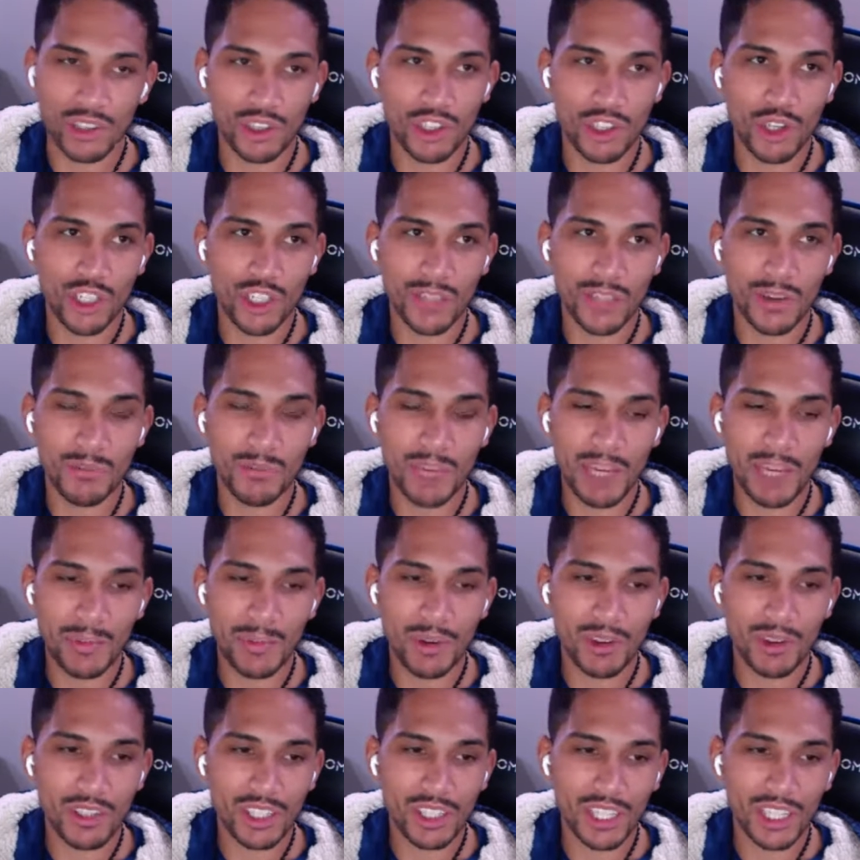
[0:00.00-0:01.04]
So usually when
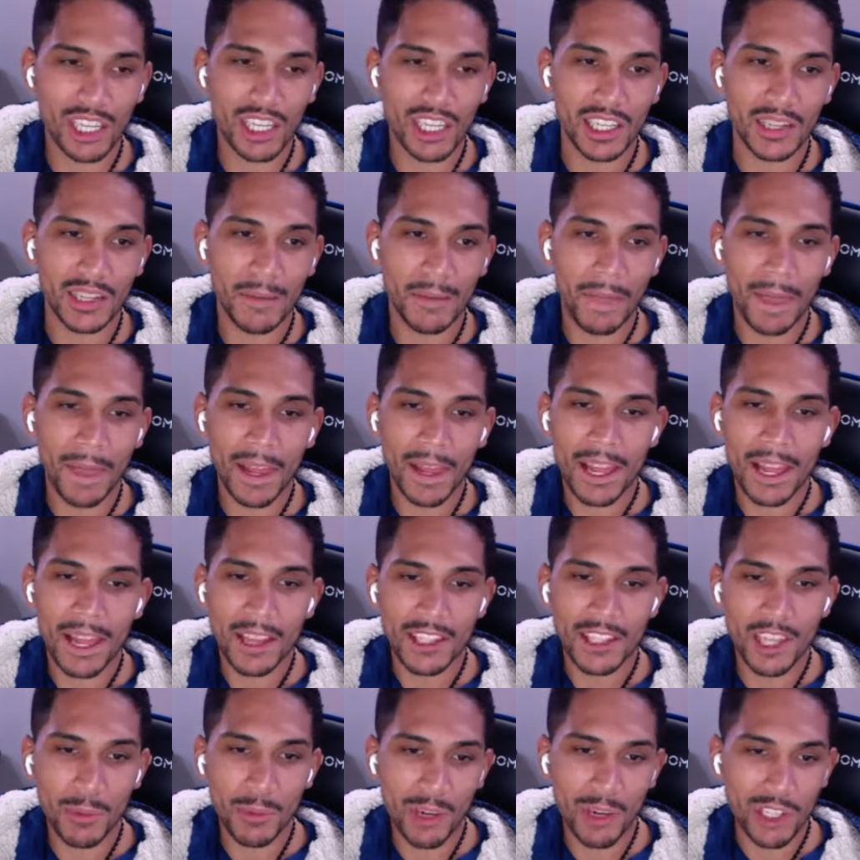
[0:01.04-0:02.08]
people see
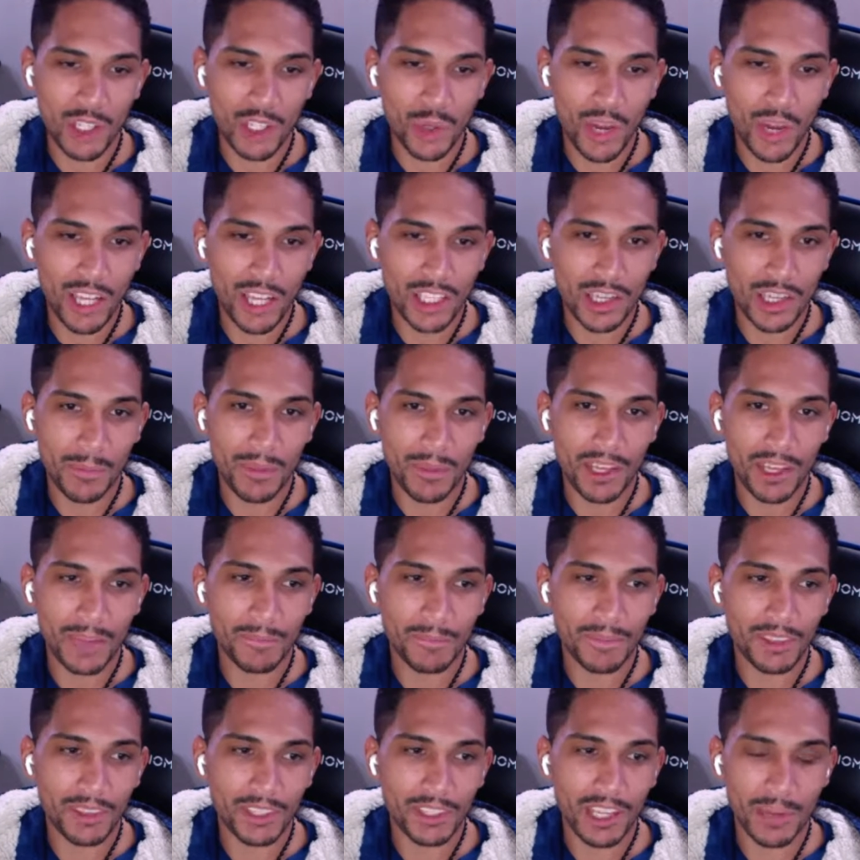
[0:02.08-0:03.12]
someone doing
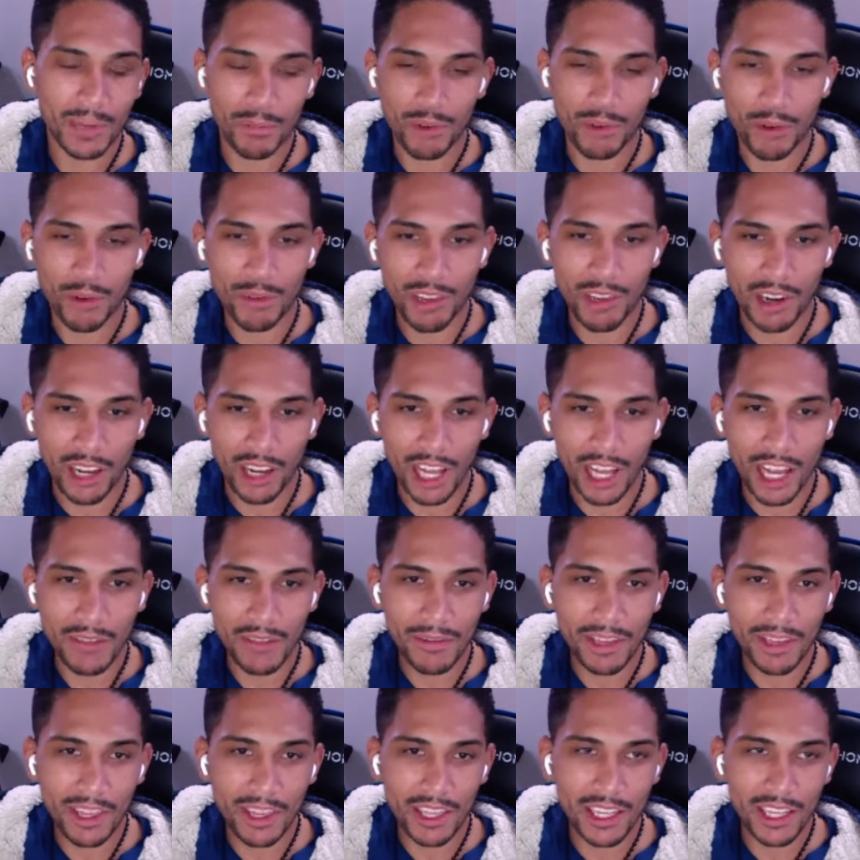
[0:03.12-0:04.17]
something to improve their
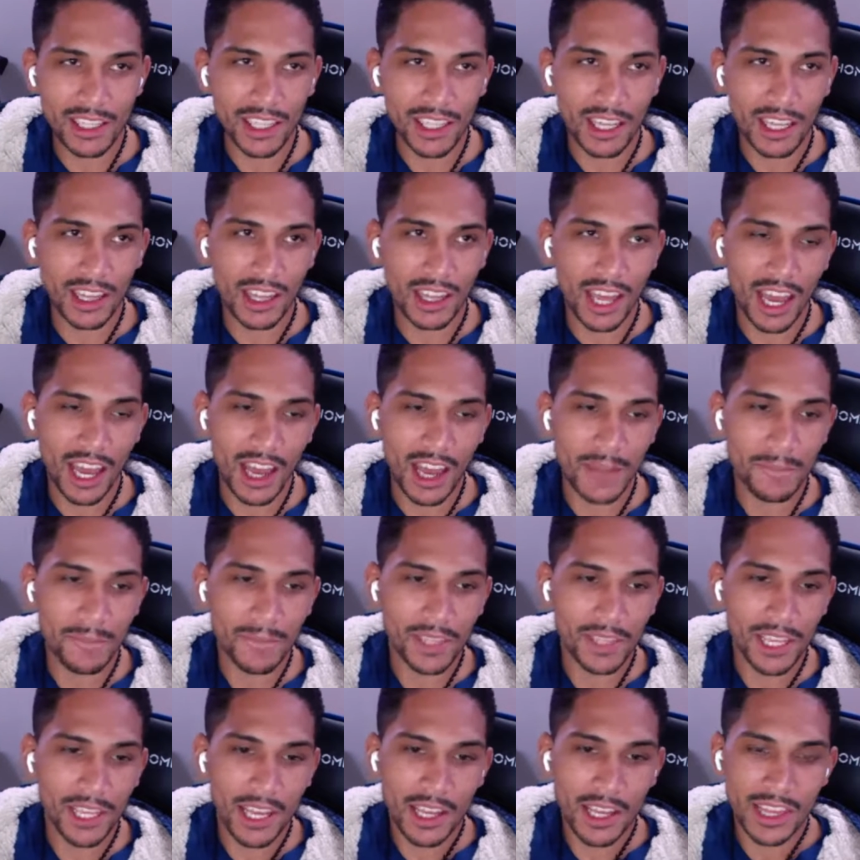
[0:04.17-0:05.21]
life and things like that,
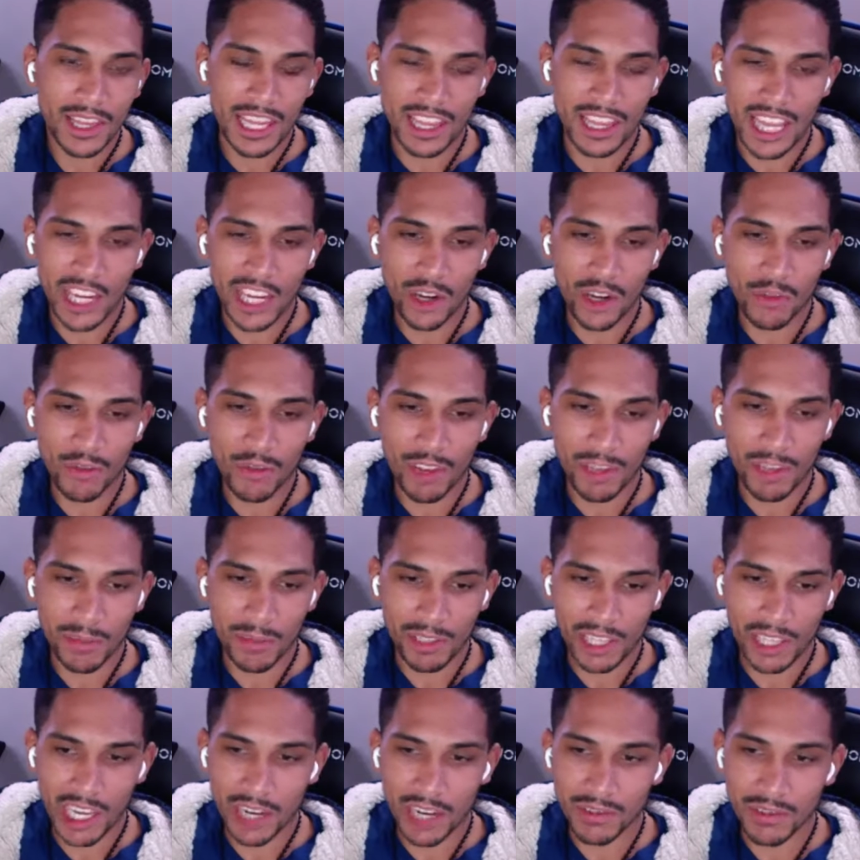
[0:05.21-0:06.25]
that they know for
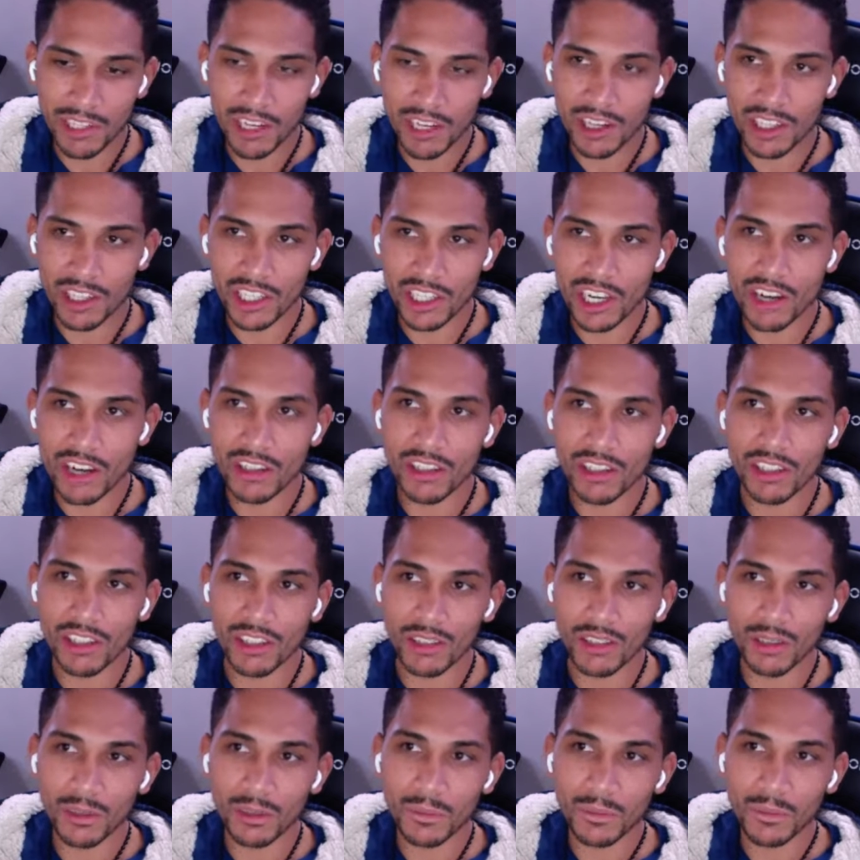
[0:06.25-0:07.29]
themselves they're scared to
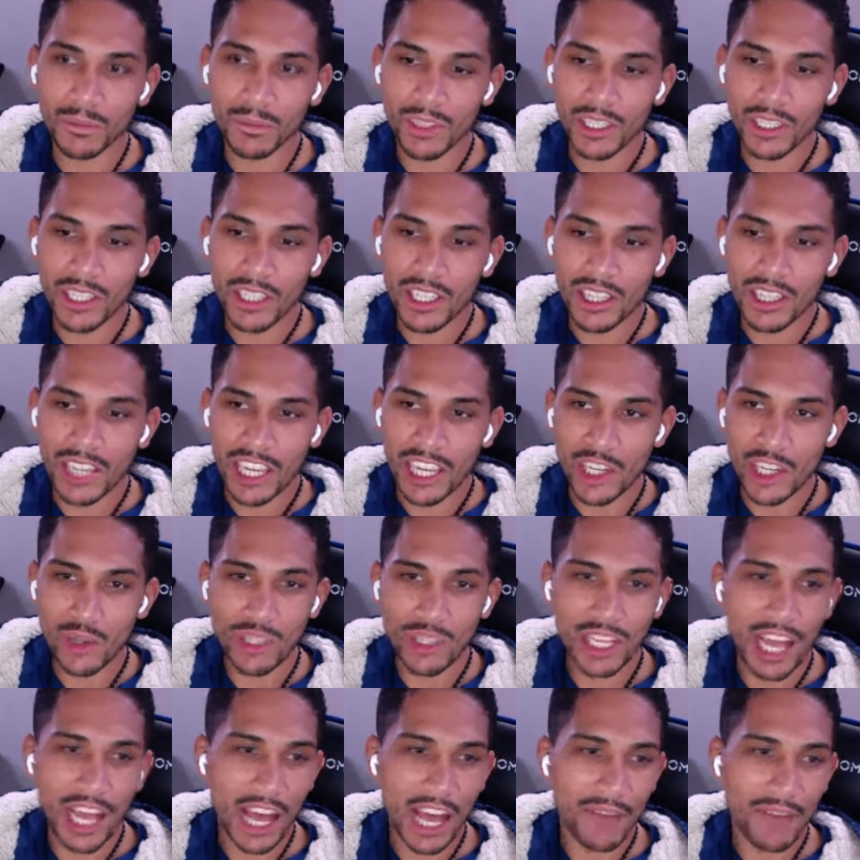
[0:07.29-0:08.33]
do, they
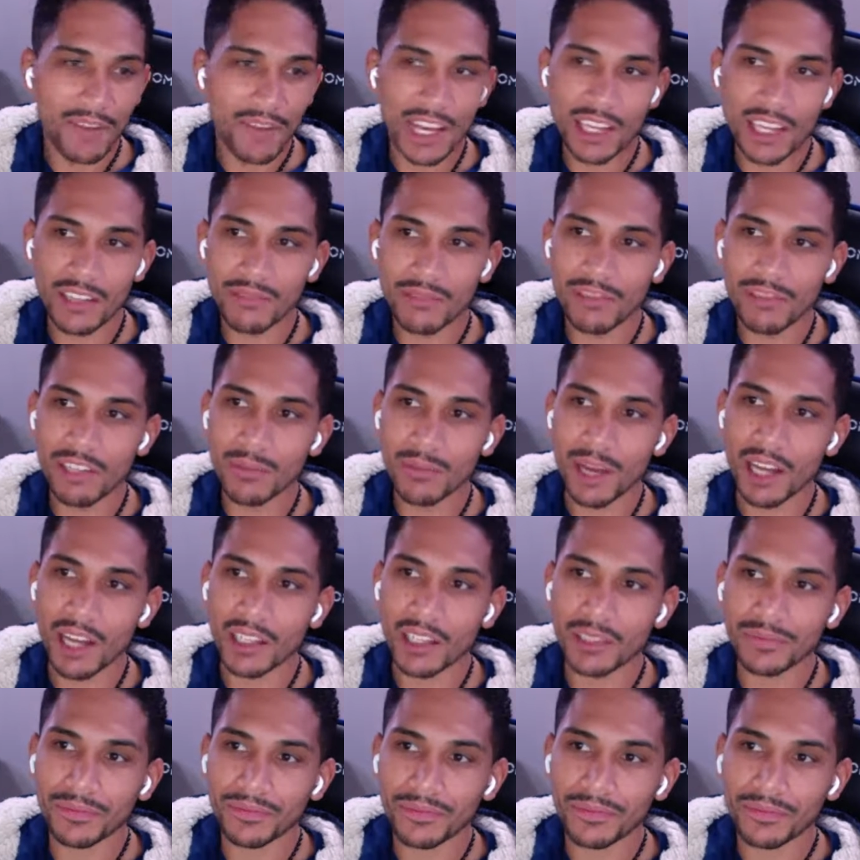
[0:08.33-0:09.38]
usually have negative
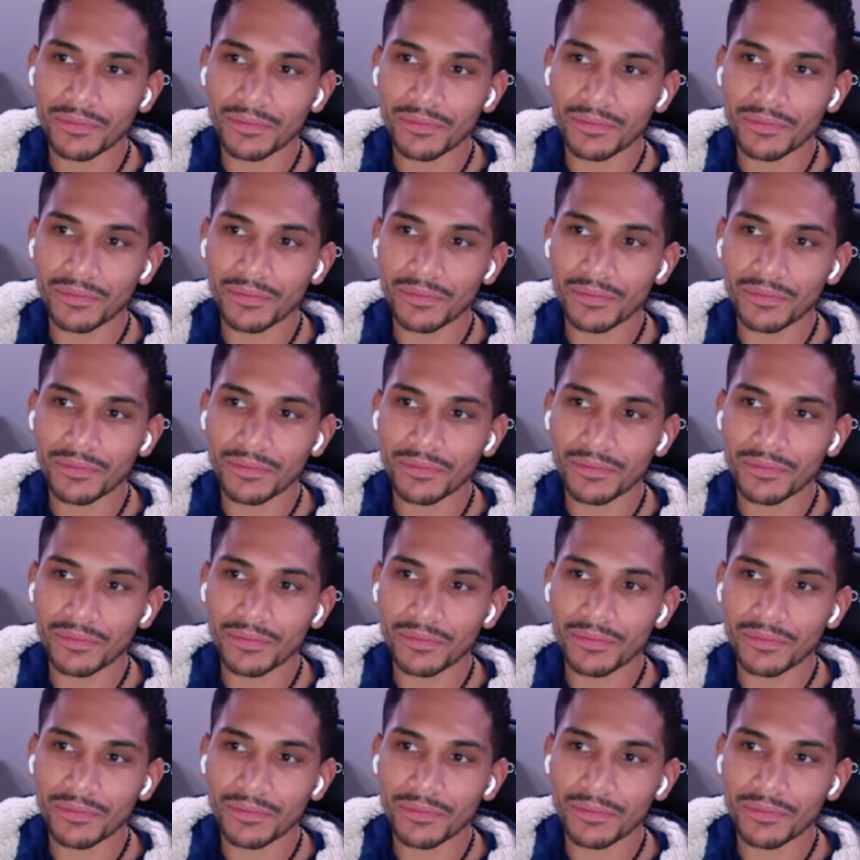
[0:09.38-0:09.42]
feedback.